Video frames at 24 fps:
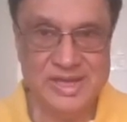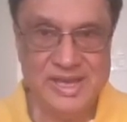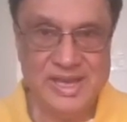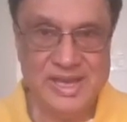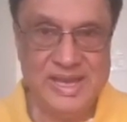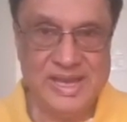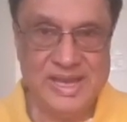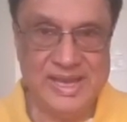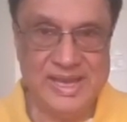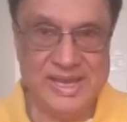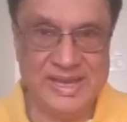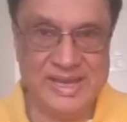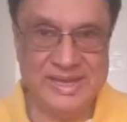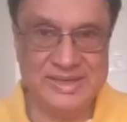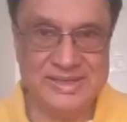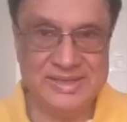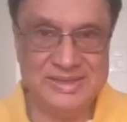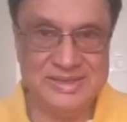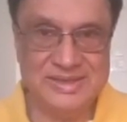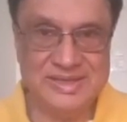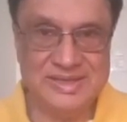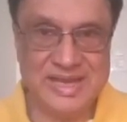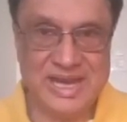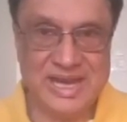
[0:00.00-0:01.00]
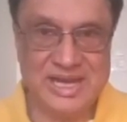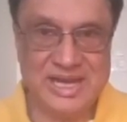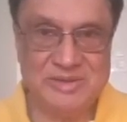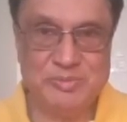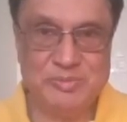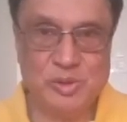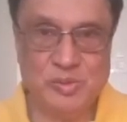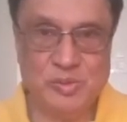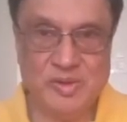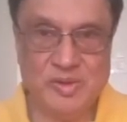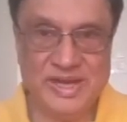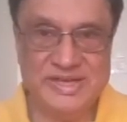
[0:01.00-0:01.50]
and that
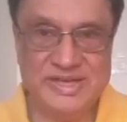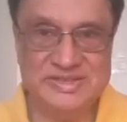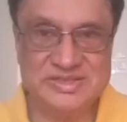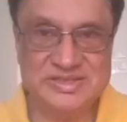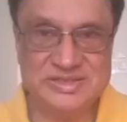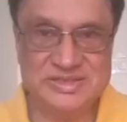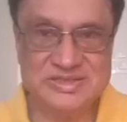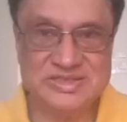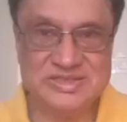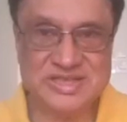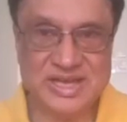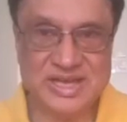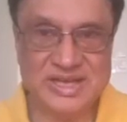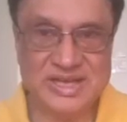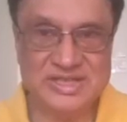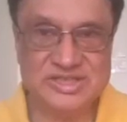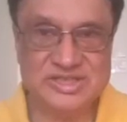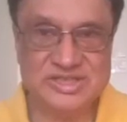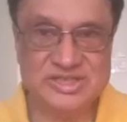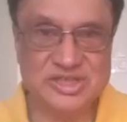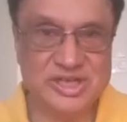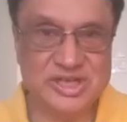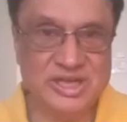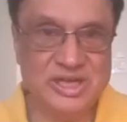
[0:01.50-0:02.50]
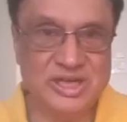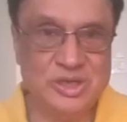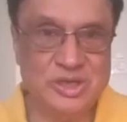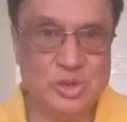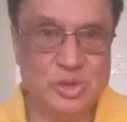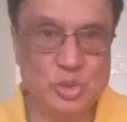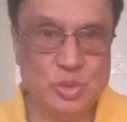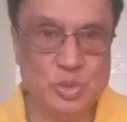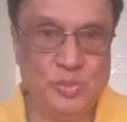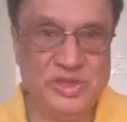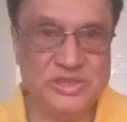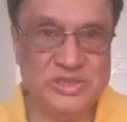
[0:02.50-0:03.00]
provides insights into
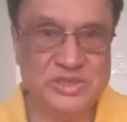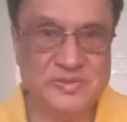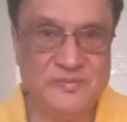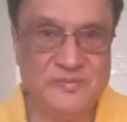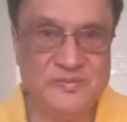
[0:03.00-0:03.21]
which